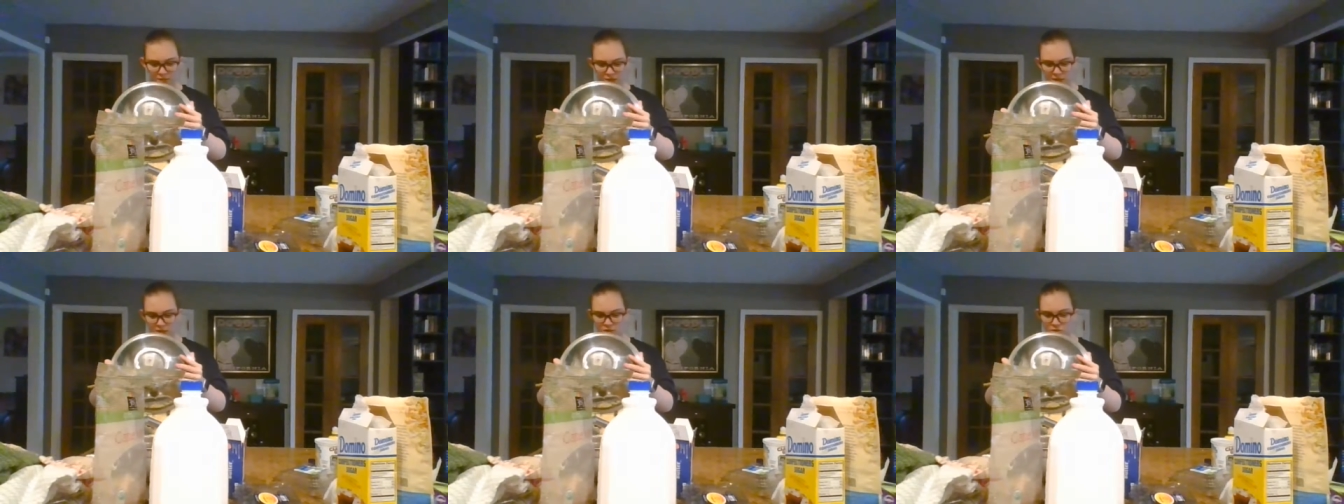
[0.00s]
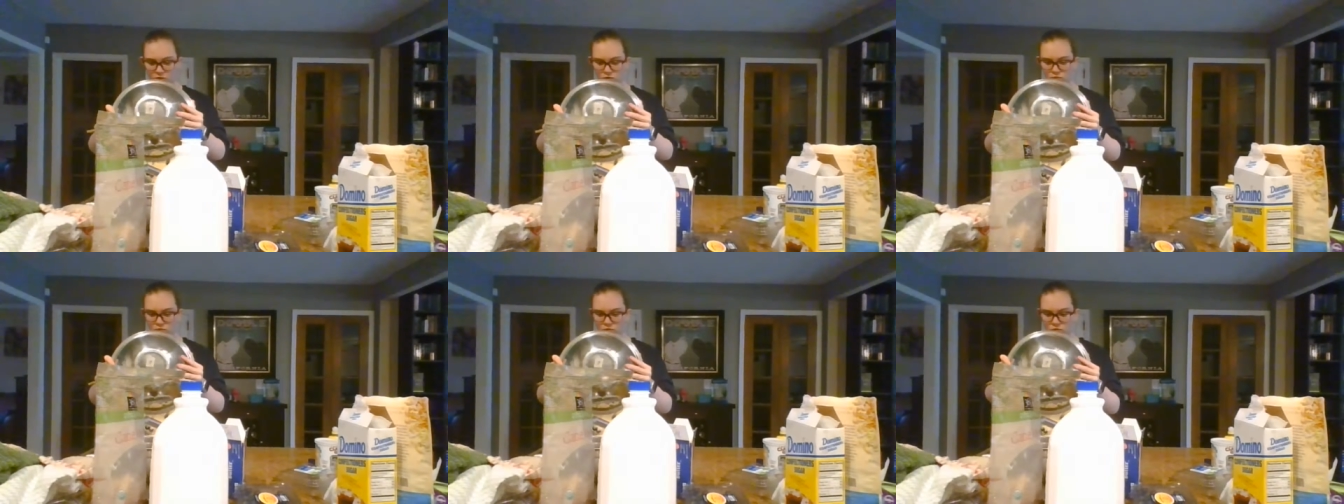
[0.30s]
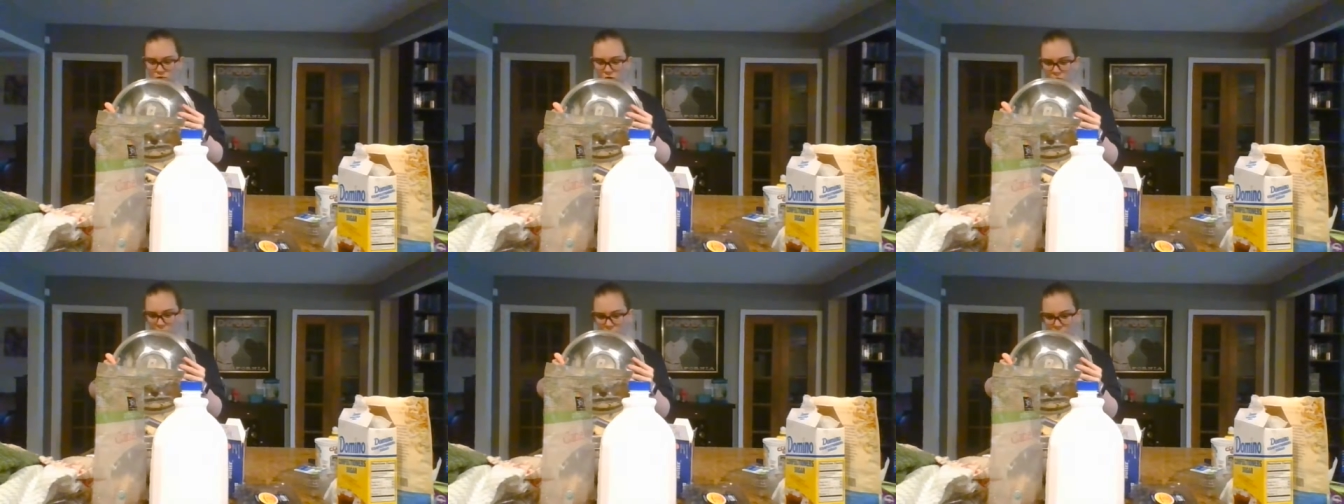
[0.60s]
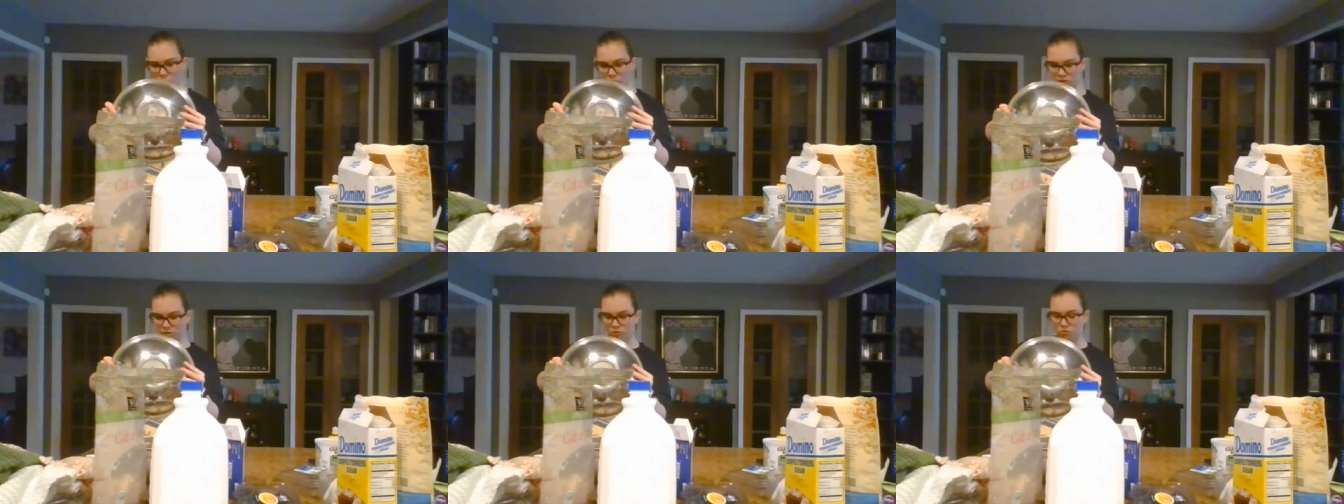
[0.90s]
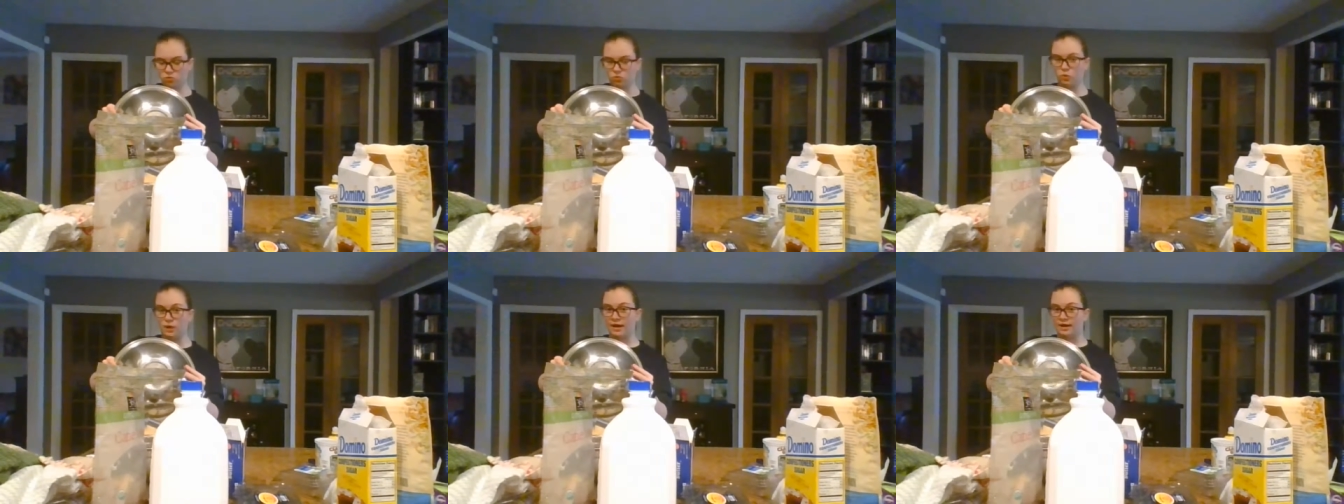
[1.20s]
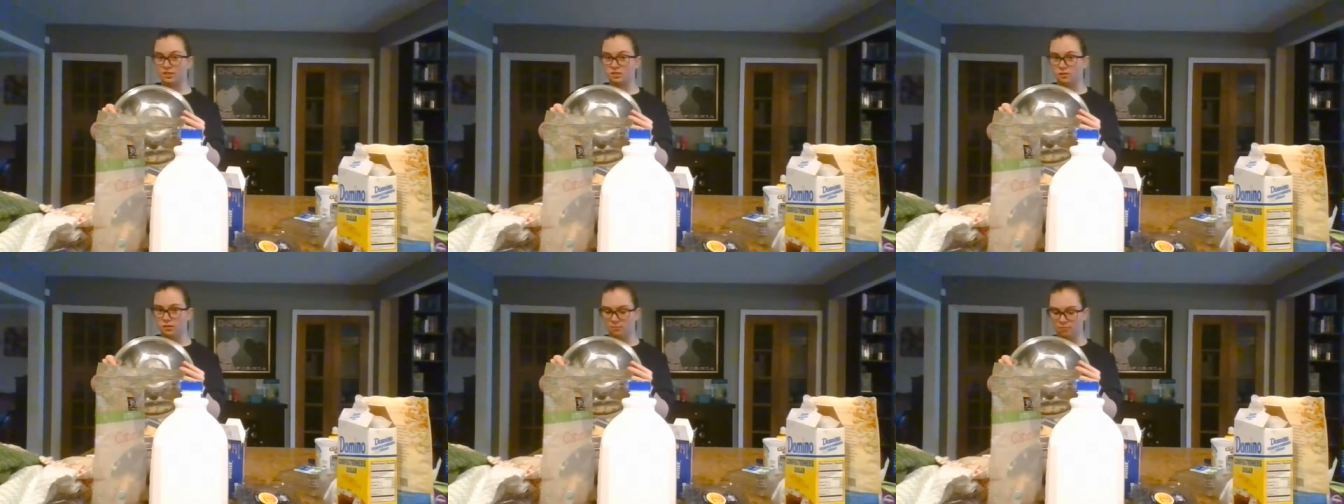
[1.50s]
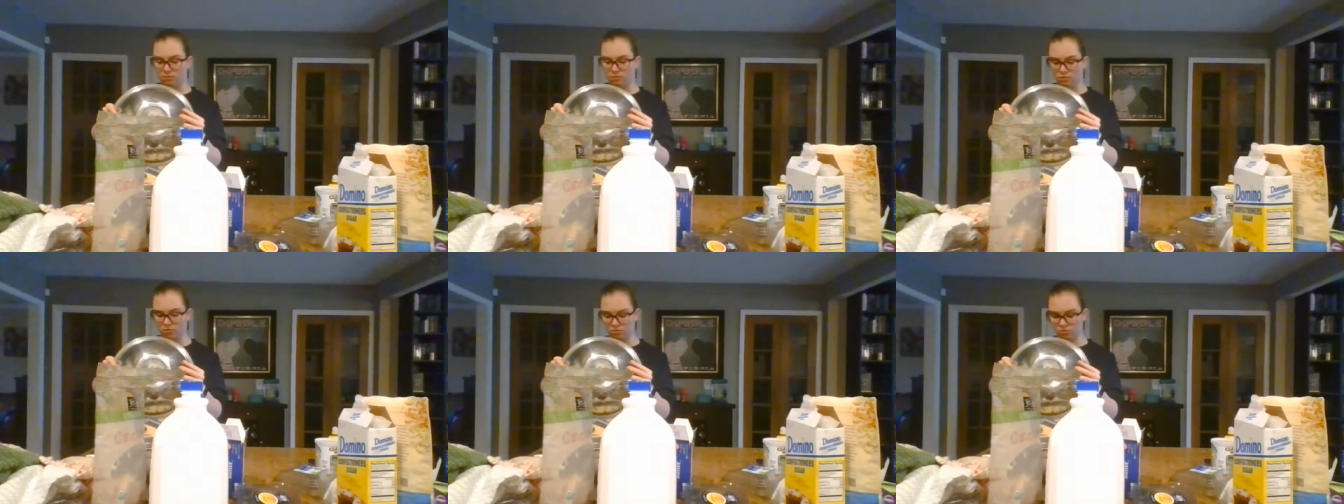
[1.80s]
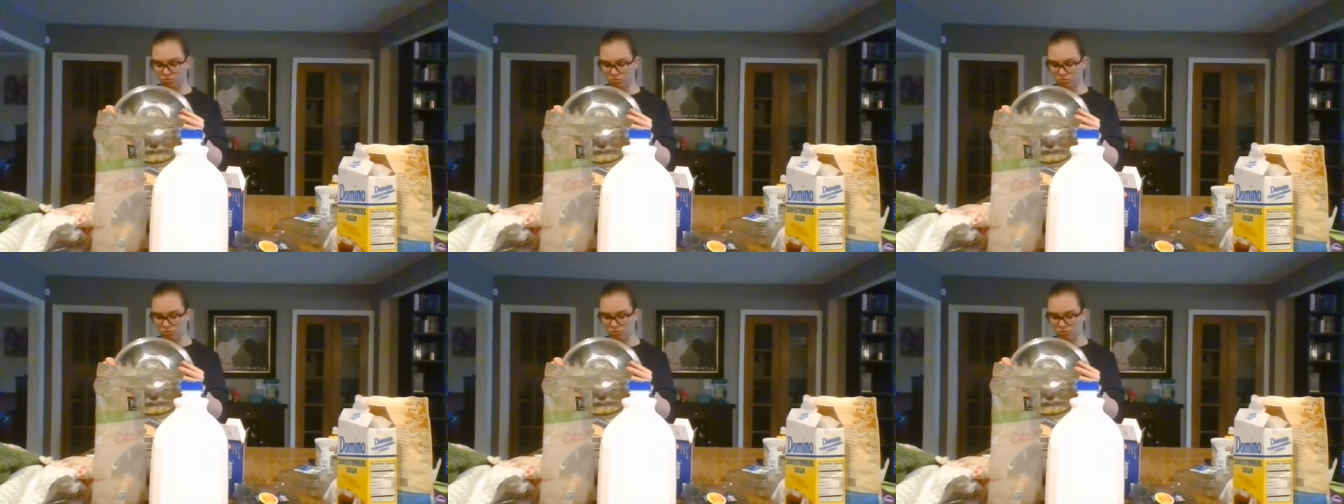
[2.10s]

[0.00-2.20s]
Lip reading: thing is you don't want to use wax paper.